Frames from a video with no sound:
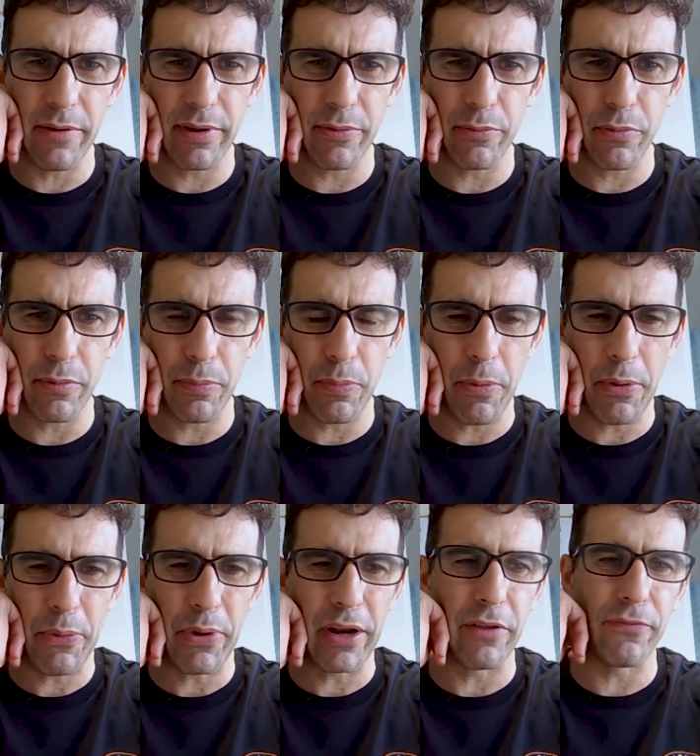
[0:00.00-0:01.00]
We're probably
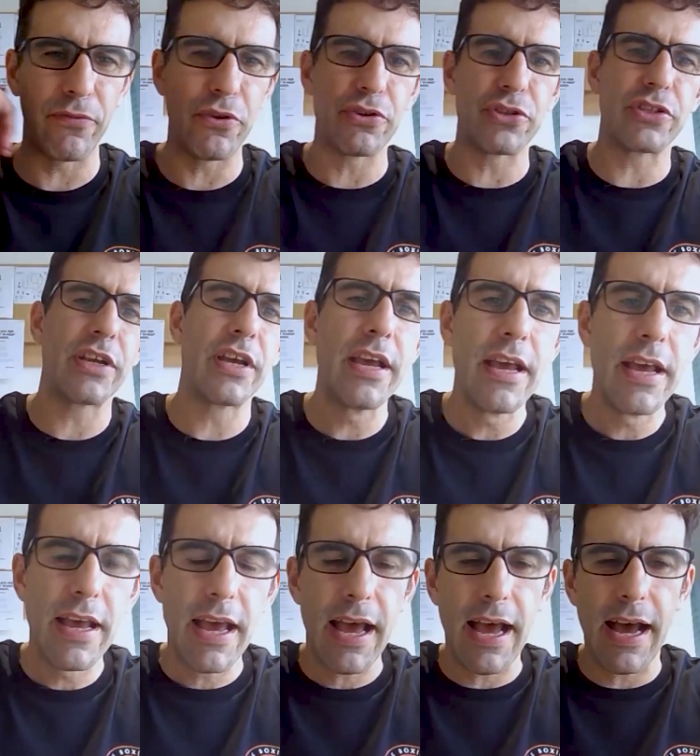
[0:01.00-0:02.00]
one of the first
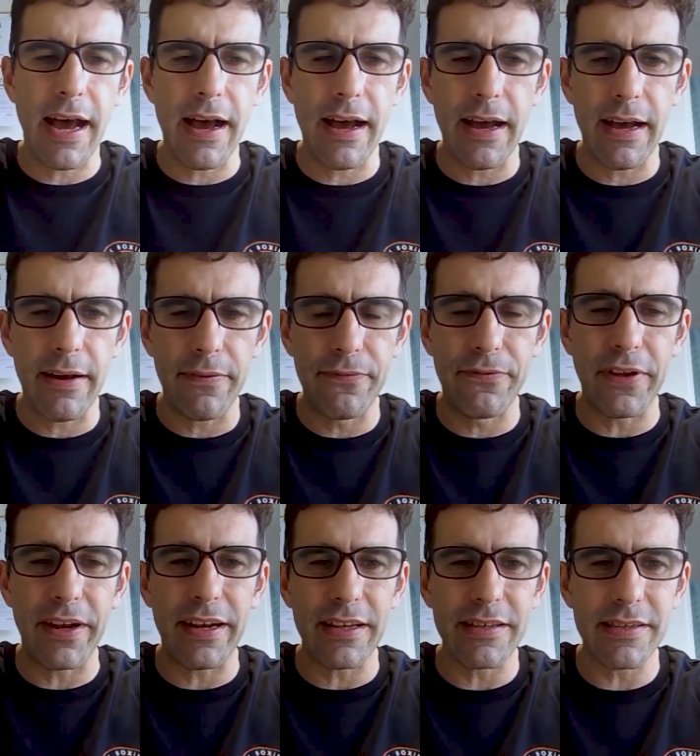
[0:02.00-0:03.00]

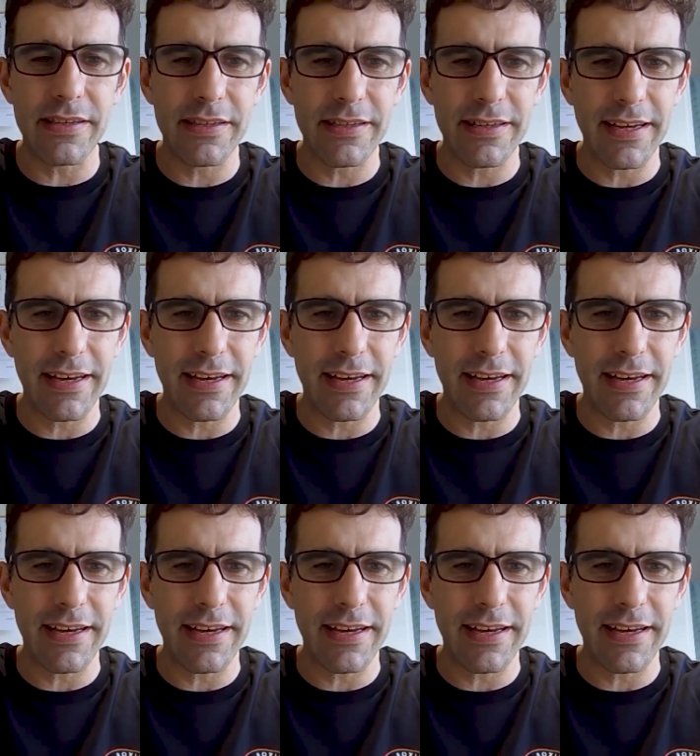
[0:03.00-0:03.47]
fitness